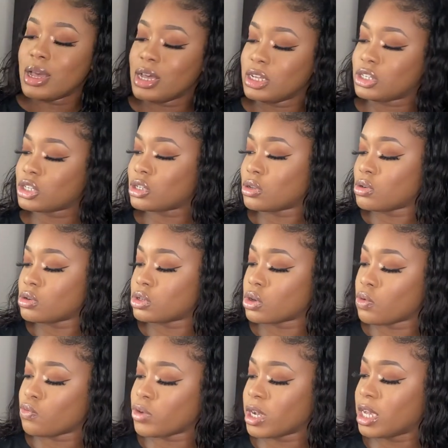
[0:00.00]
it just looks
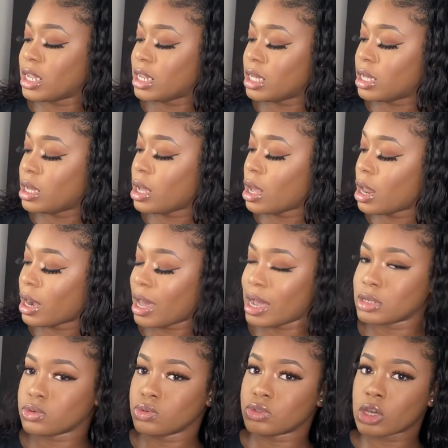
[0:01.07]
really
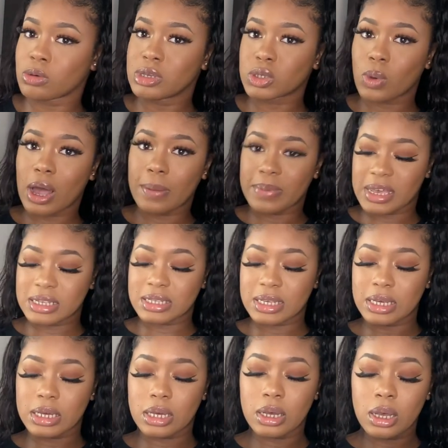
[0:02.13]
nice. Although it's quite
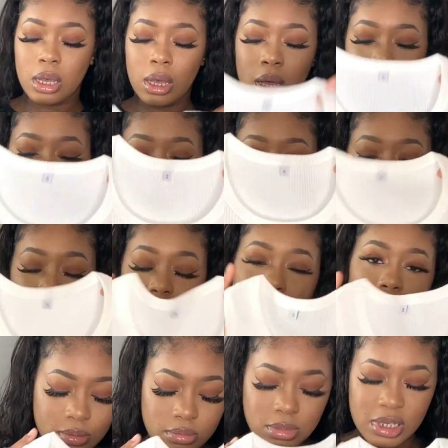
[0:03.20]
basic,
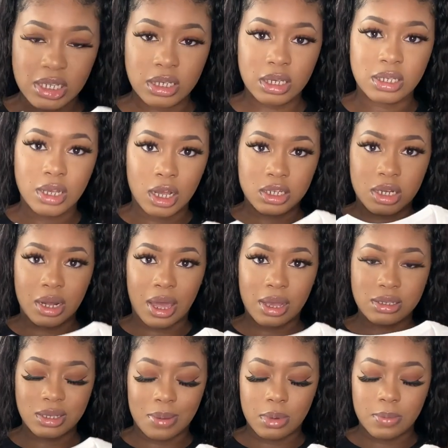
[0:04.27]
this is such a
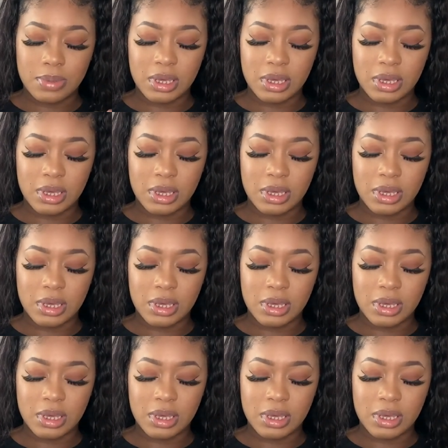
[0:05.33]
nice summer